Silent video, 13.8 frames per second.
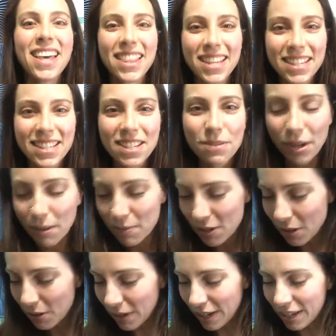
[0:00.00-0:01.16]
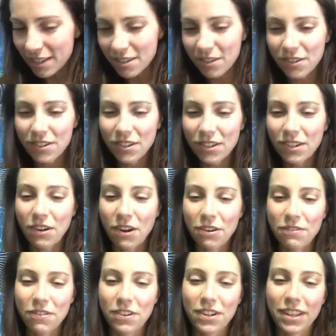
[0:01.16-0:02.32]
This is what I'm doing. So there's a good card
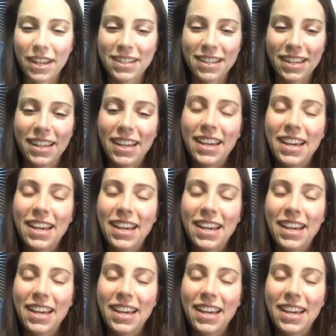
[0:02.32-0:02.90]
for Alexa.